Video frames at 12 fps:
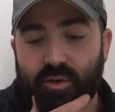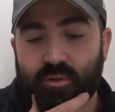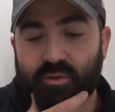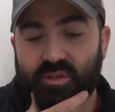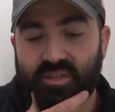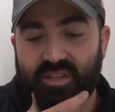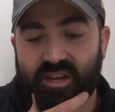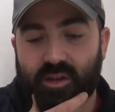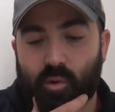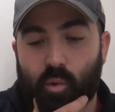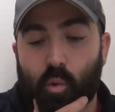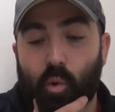whose stick
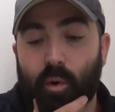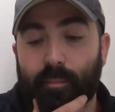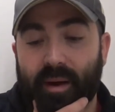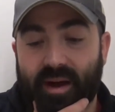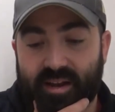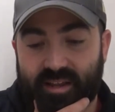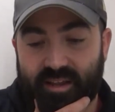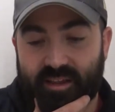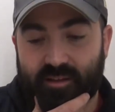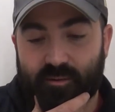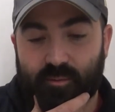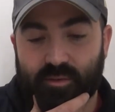or
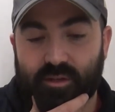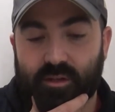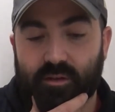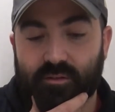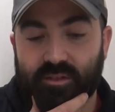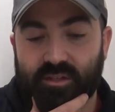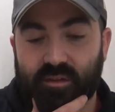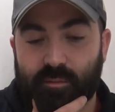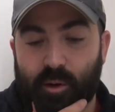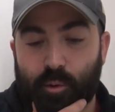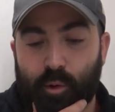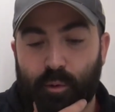body was closest to the
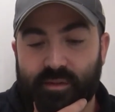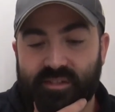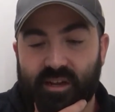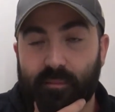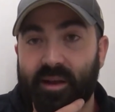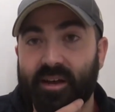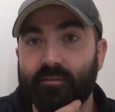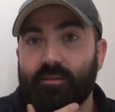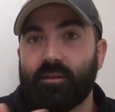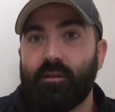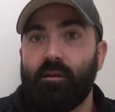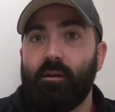ball when it went out of
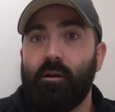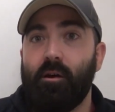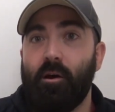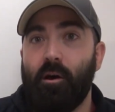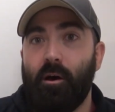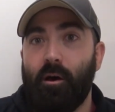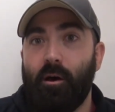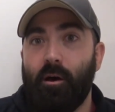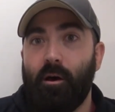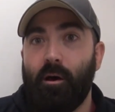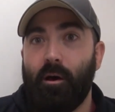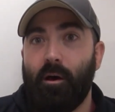bounds.
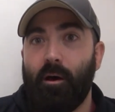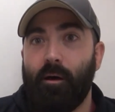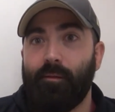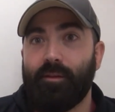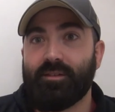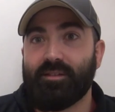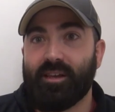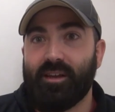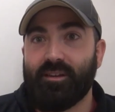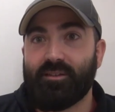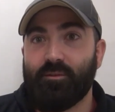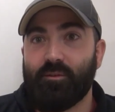This is like
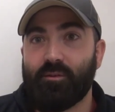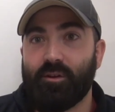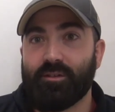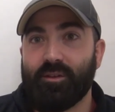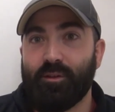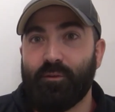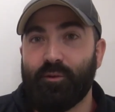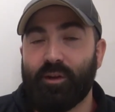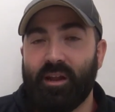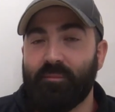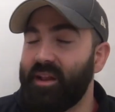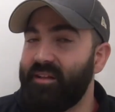high school lacrosse all over
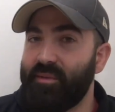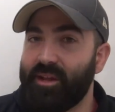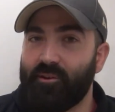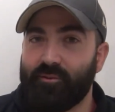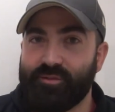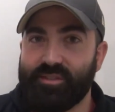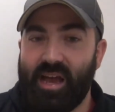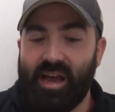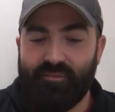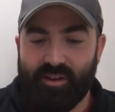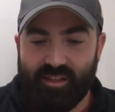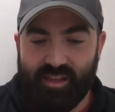again. I'm going to have my girls
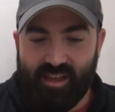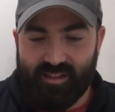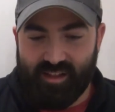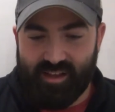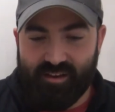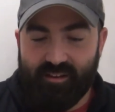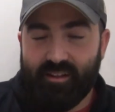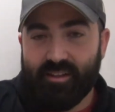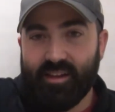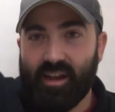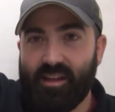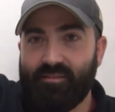diving at the end line.
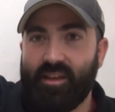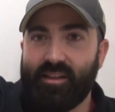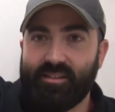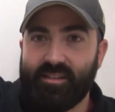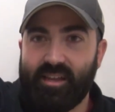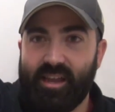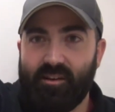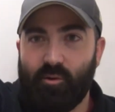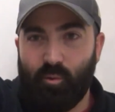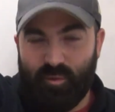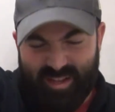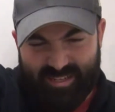Got to have that stick out.
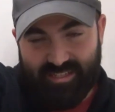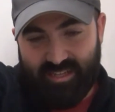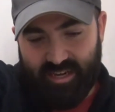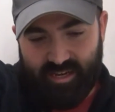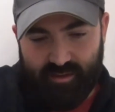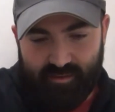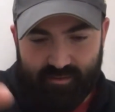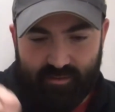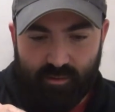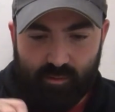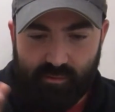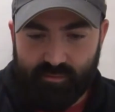Hold that stick.
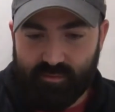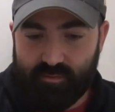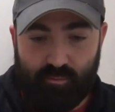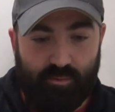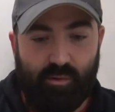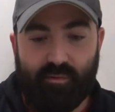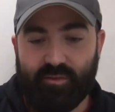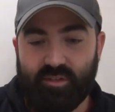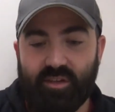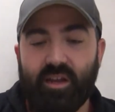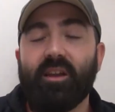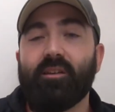Whoever's
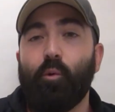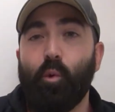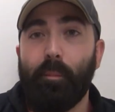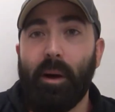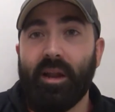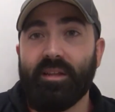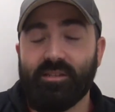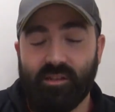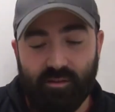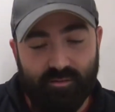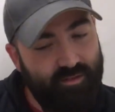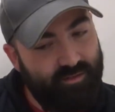stick or body's
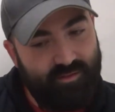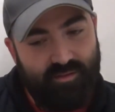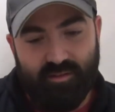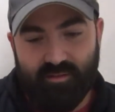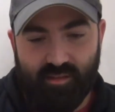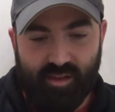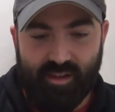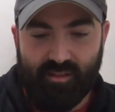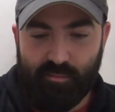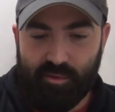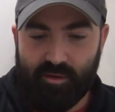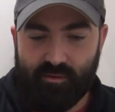closest, they get
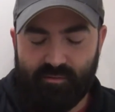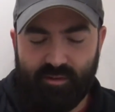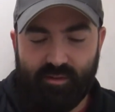the ball.